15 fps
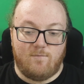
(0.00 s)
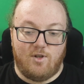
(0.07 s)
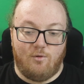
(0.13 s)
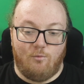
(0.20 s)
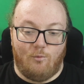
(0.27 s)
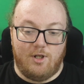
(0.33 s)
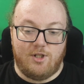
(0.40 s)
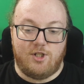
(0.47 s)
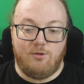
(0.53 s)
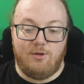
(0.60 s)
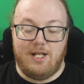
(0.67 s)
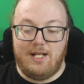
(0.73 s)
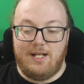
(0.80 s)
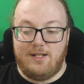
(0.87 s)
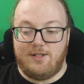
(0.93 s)
once you
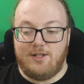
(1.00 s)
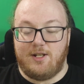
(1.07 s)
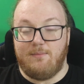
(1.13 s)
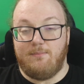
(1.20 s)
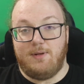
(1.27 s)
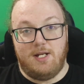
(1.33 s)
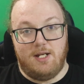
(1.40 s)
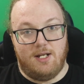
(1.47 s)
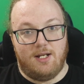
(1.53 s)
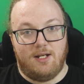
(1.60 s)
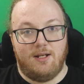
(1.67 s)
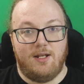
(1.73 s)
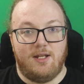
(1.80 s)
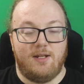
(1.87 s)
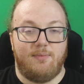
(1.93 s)
get into competing
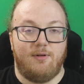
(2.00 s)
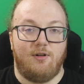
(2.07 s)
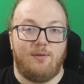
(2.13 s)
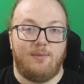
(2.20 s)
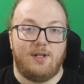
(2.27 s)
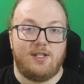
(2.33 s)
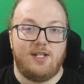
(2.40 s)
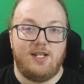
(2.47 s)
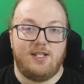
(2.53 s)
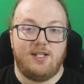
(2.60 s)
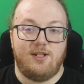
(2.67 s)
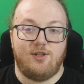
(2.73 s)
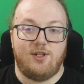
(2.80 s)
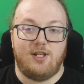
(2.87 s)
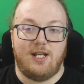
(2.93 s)
in the Pokemon
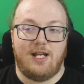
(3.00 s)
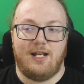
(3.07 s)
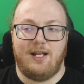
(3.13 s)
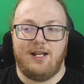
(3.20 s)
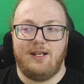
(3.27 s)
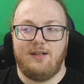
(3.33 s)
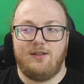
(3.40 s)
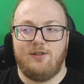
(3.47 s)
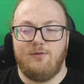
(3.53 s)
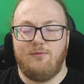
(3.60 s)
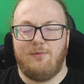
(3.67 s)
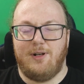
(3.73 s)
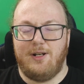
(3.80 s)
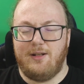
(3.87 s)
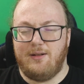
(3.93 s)
TCG. And I do
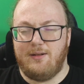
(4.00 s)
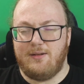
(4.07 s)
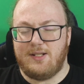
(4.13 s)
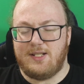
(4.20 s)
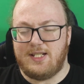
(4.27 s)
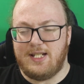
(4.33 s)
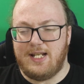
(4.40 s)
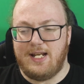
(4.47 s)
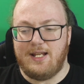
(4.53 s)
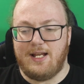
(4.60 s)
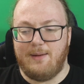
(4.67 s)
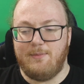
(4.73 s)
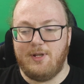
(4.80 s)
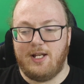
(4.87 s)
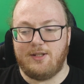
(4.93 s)
want to say,
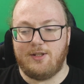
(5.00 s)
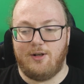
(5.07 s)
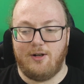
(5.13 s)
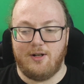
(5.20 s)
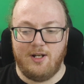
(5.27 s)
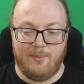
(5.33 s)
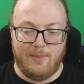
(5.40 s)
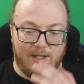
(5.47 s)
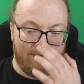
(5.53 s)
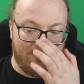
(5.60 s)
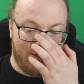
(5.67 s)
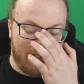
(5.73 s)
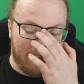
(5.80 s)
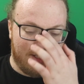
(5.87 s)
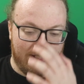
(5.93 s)
I'm not talking about
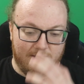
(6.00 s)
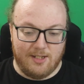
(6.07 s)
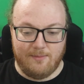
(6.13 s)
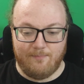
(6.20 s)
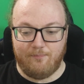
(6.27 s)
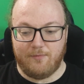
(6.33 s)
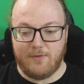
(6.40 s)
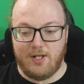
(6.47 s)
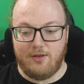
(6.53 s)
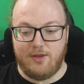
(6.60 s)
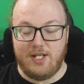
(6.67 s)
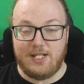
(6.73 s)
just the